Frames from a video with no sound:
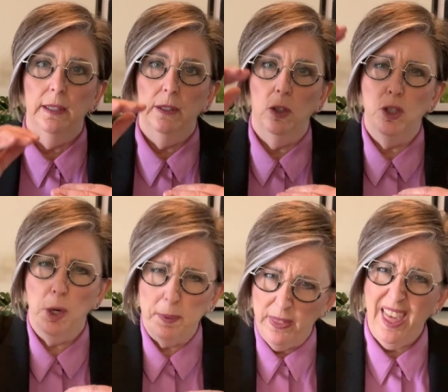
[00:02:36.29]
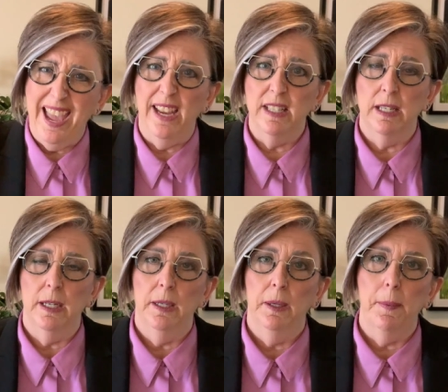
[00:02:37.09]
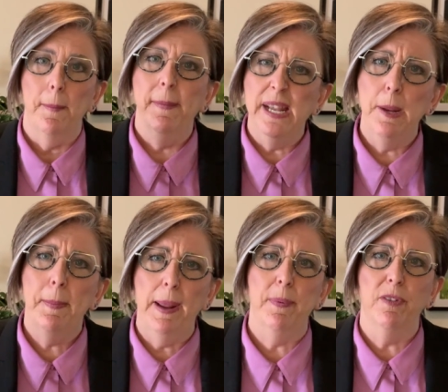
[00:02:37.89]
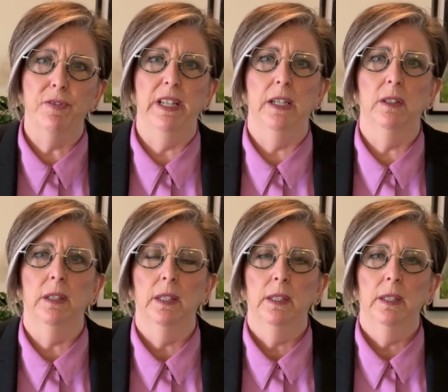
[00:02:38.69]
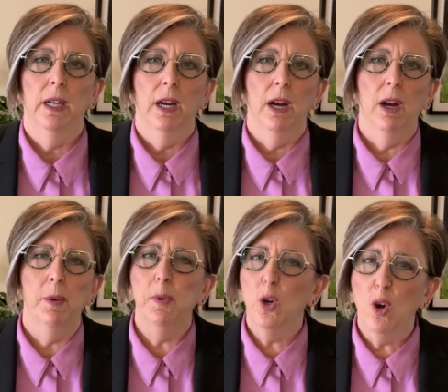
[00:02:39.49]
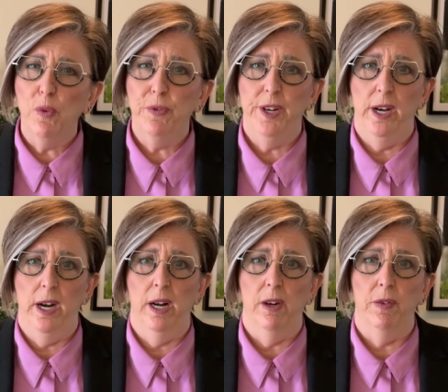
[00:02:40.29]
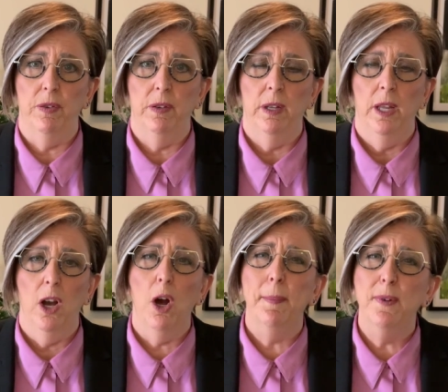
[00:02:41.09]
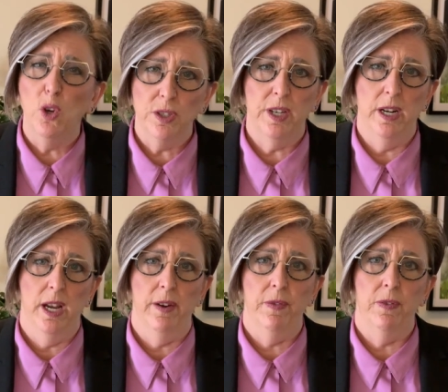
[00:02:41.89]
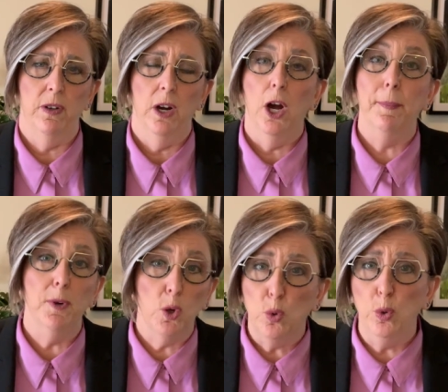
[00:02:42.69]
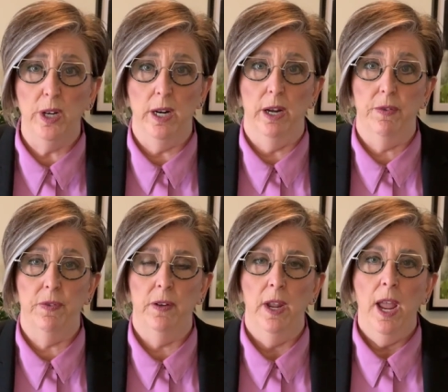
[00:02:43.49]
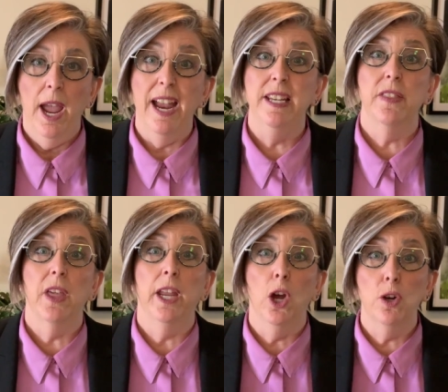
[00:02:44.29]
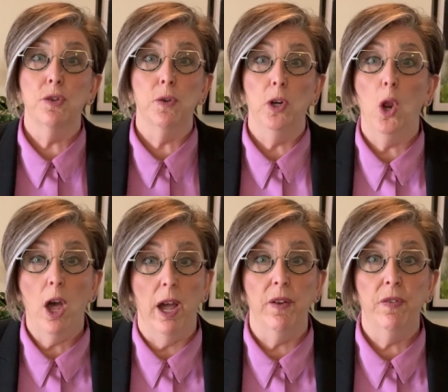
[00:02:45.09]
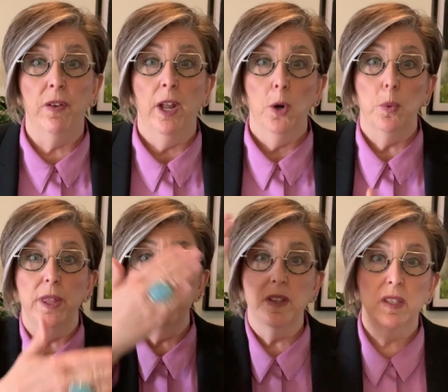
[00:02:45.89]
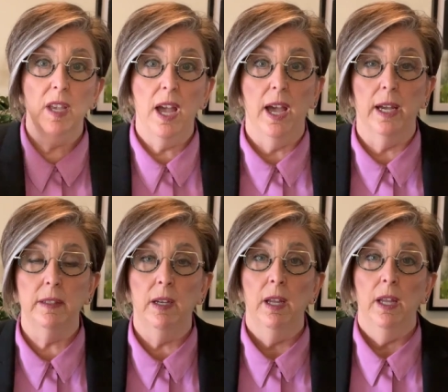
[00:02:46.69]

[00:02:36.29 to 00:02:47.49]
On top of that, many people feel, I'm not confident enough. I'm not enough. I'm not good enough. And yet they go through life with a facade